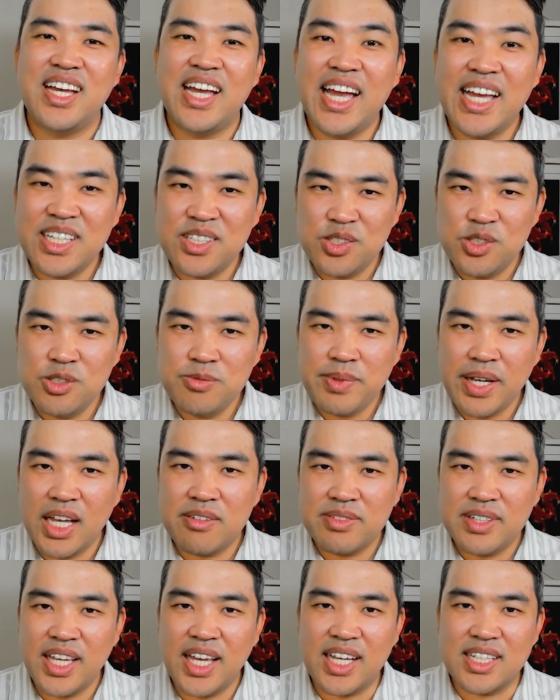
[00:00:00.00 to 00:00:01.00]
As you may
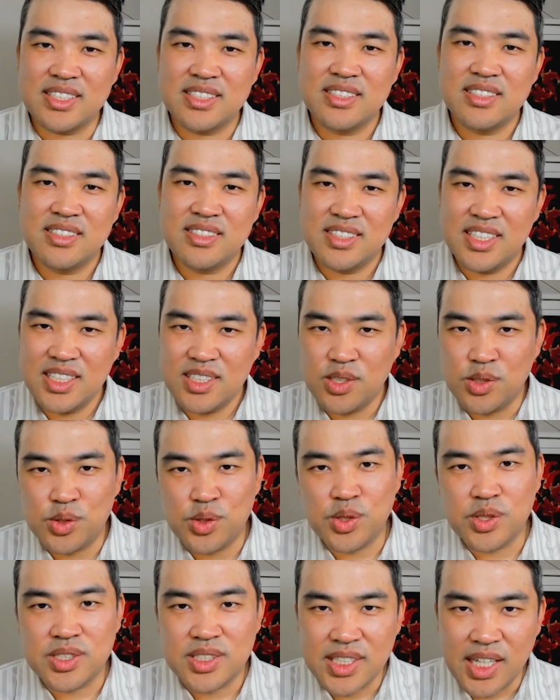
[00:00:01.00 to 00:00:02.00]
have guessed, this is
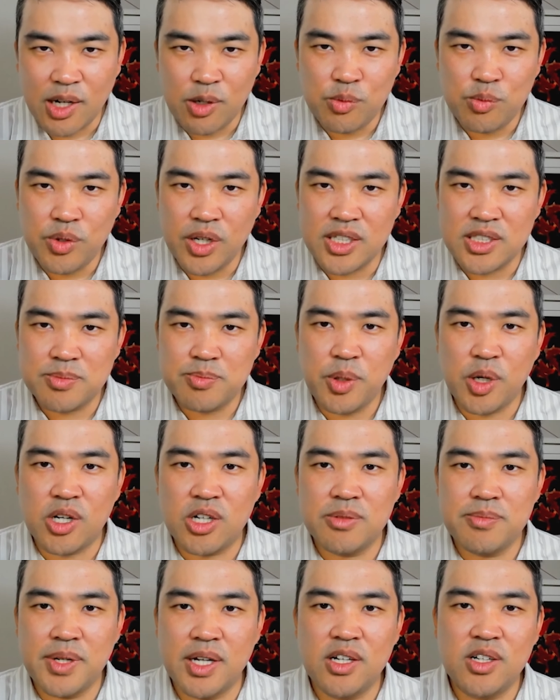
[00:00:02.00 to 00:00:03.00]
the southwest
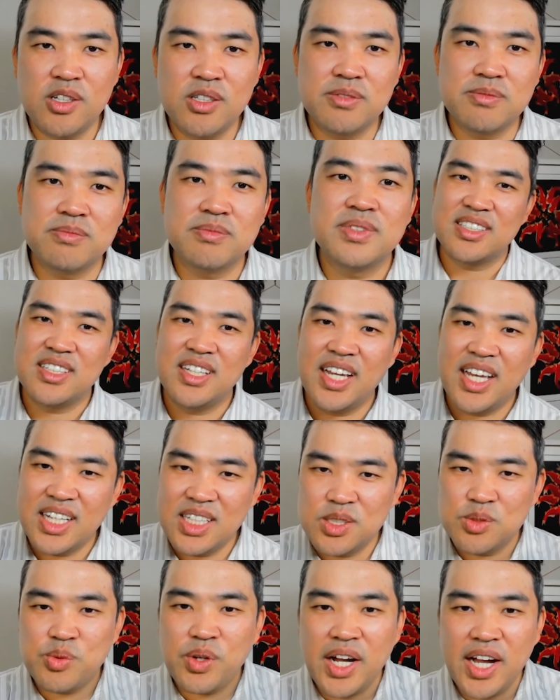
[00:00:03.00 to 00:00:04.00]
part of my home, and
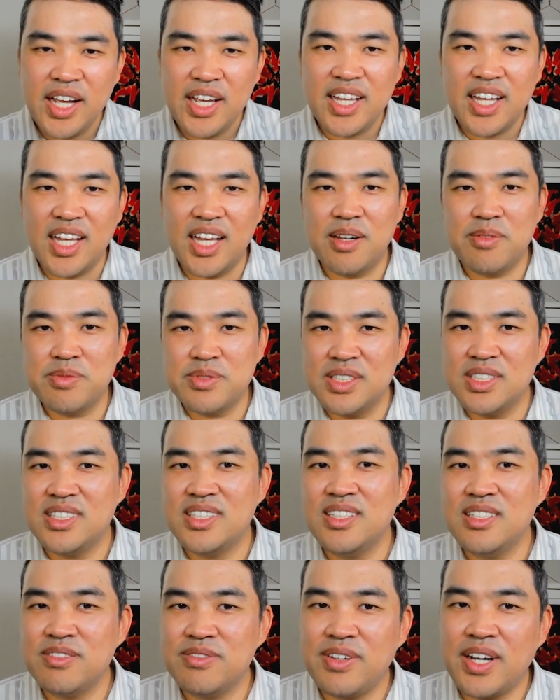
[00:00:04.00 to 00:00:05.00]
it's why I have
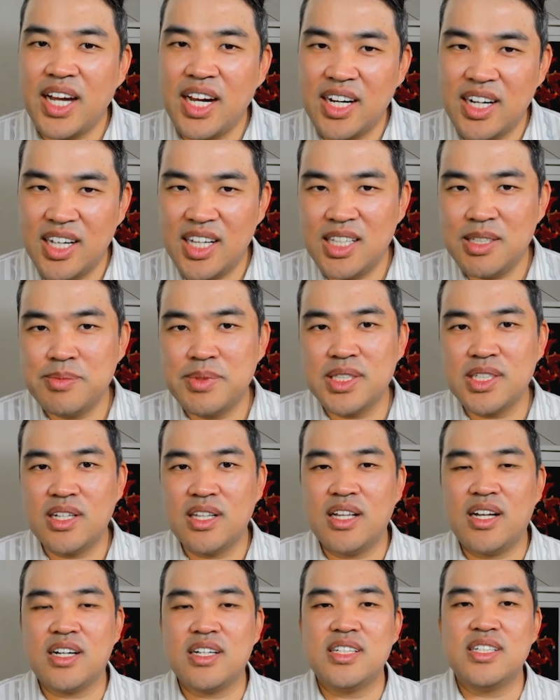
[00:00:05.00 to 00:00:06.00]
this fire element
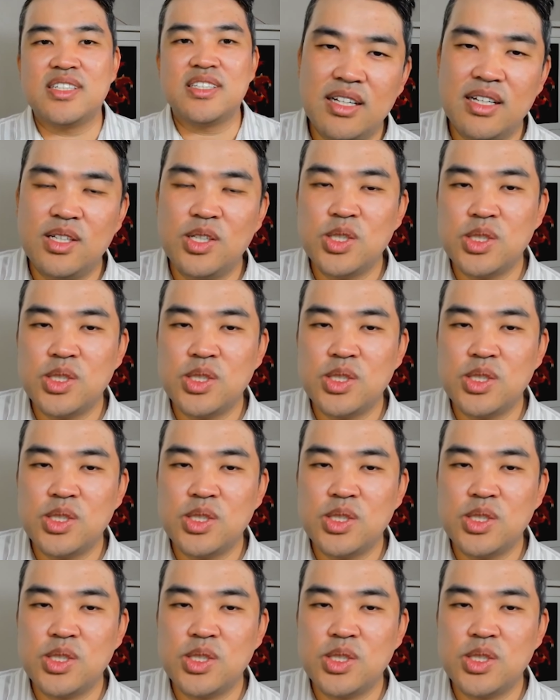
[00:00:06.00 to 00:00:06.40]
clock here.